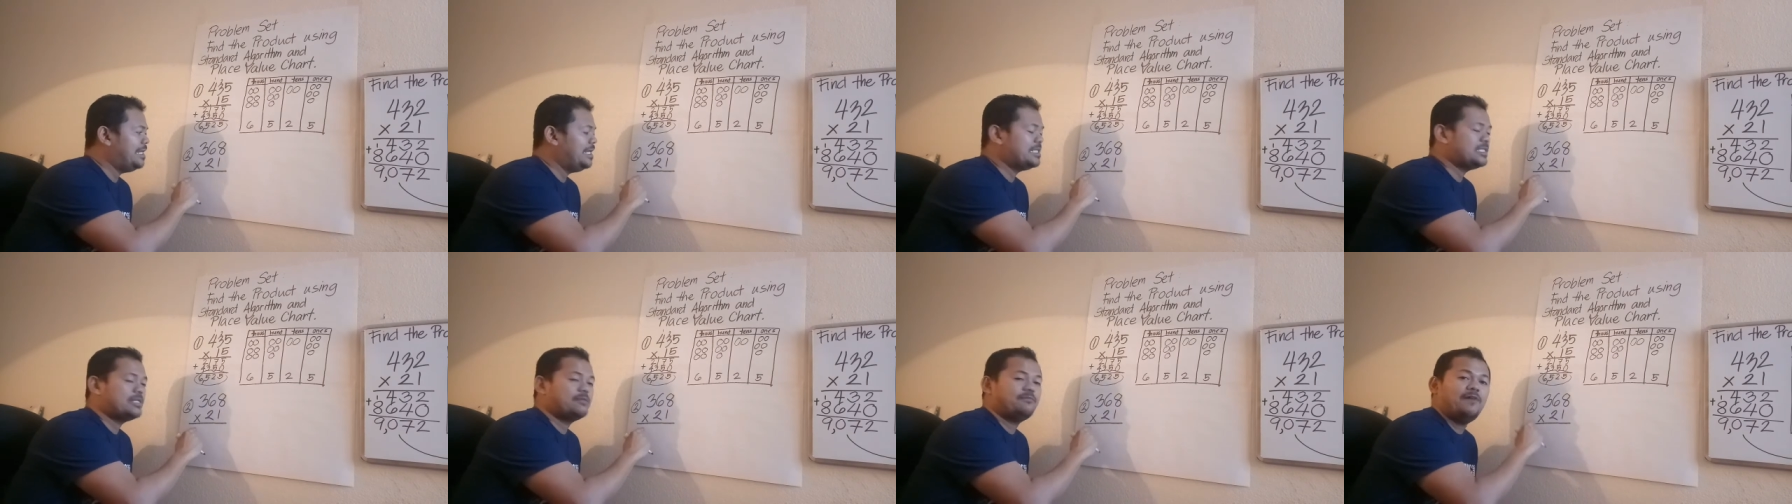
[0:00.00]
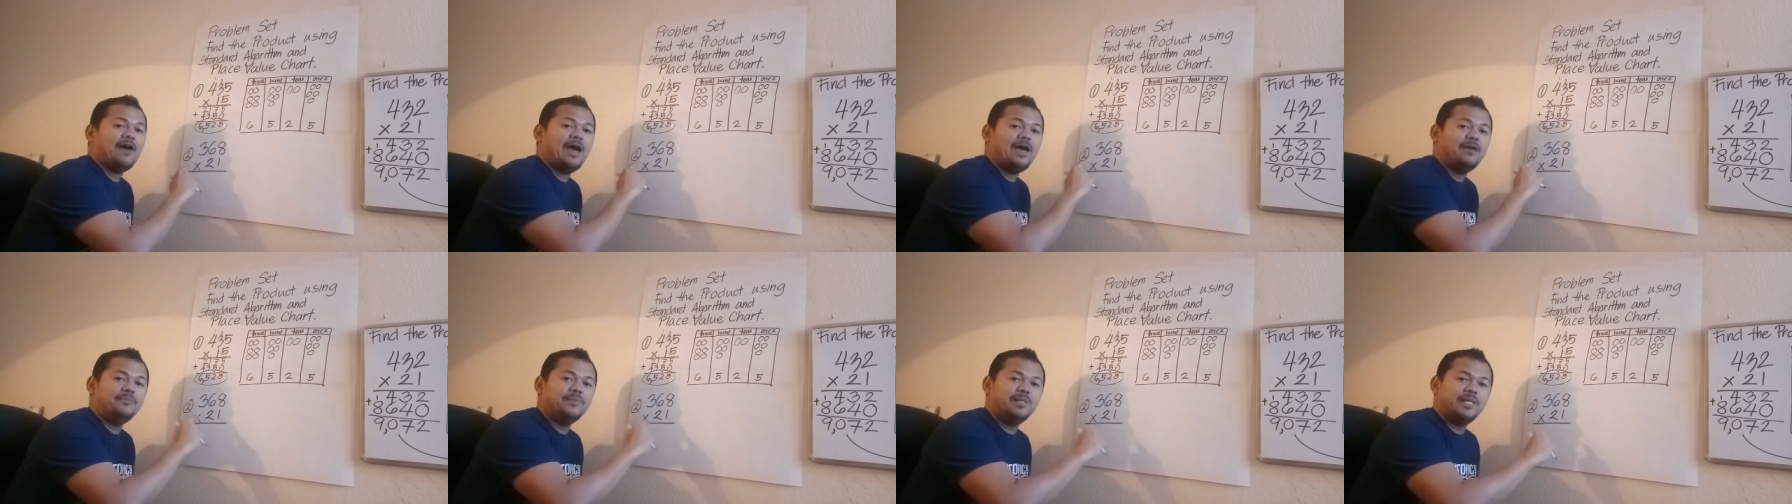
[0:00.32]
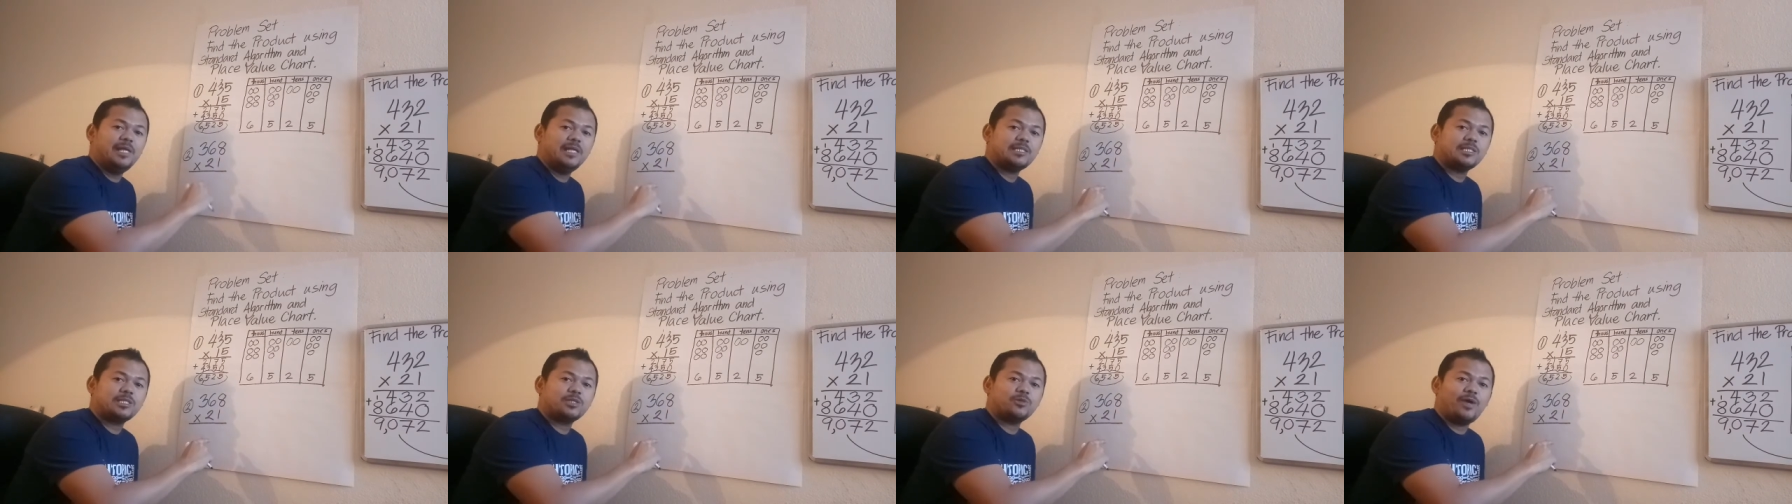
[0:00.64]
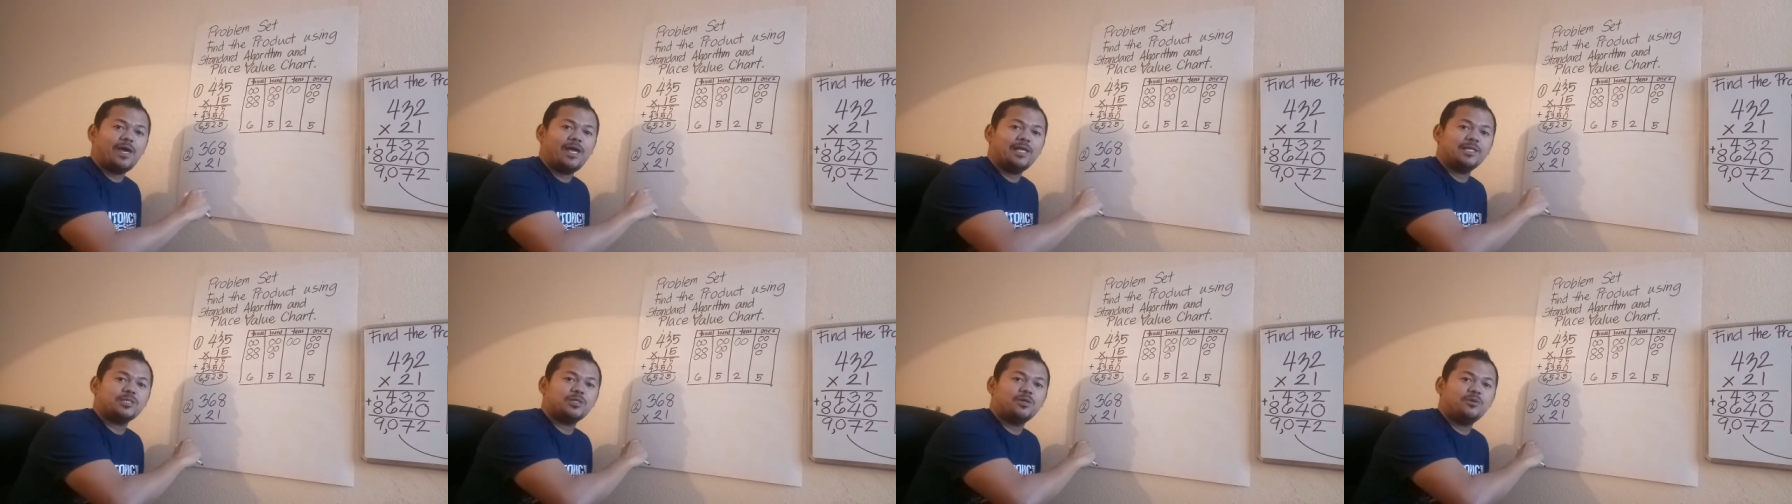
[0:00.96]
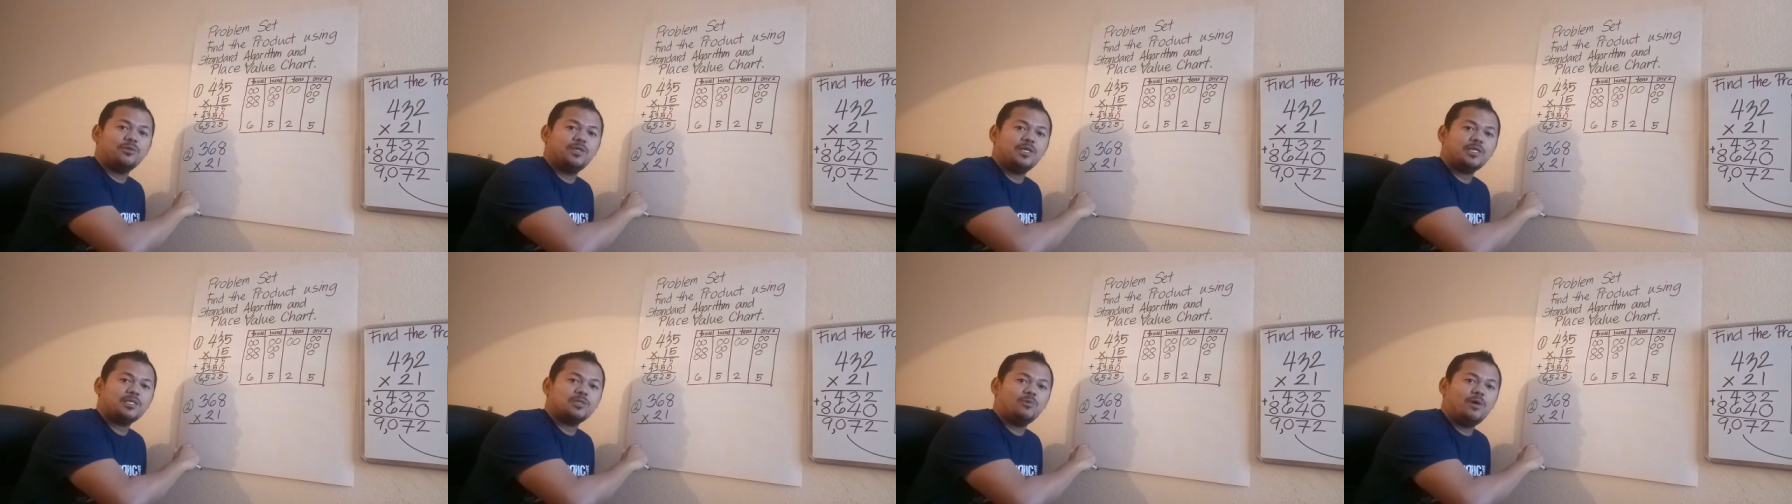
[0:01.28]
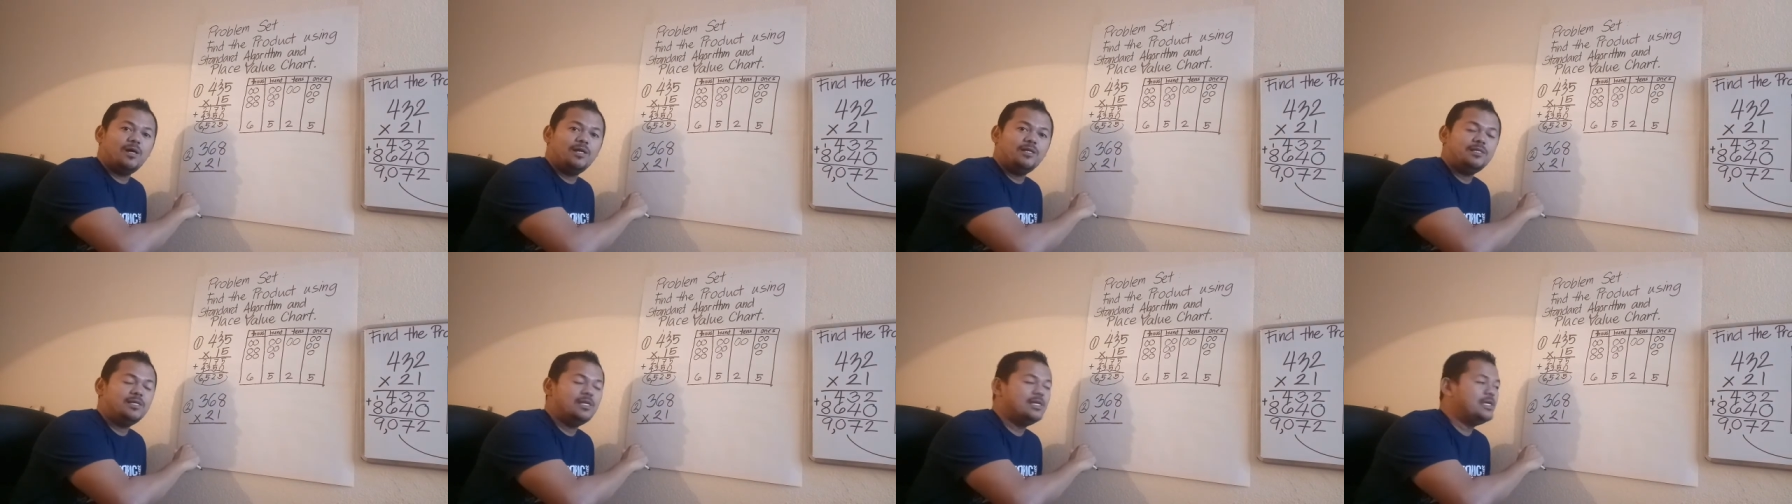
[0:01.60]
least 5 minutes to answer this
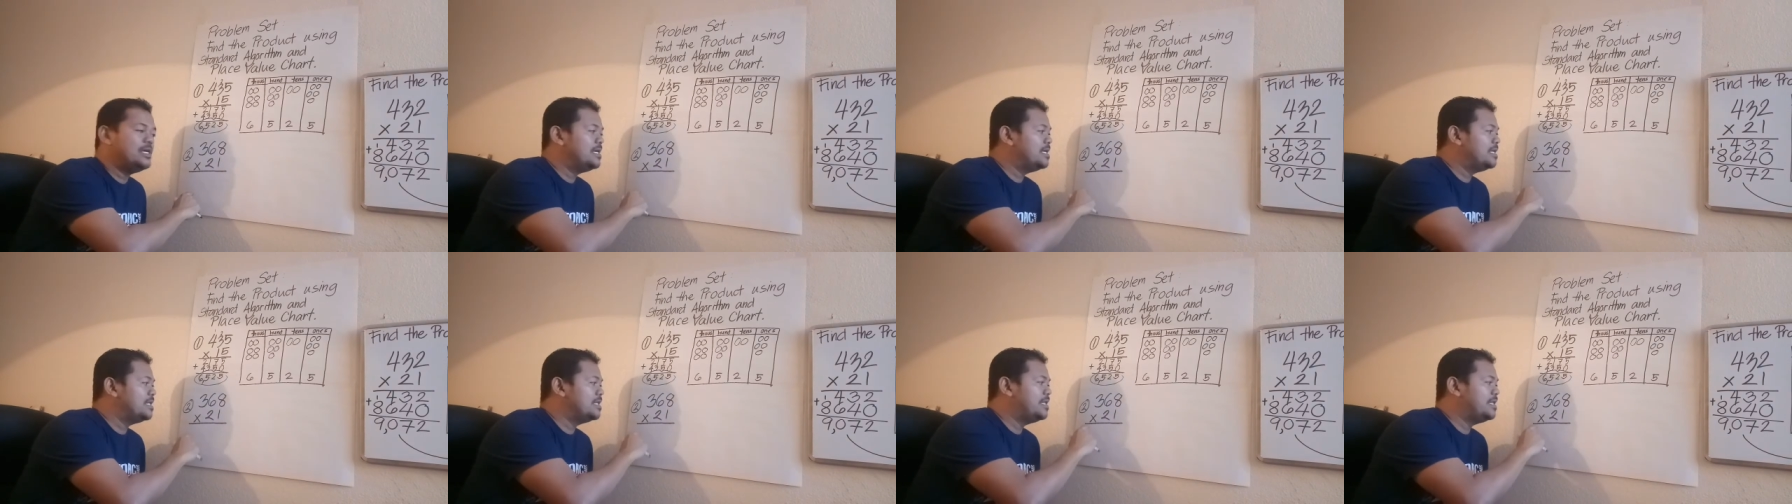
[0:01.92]
one.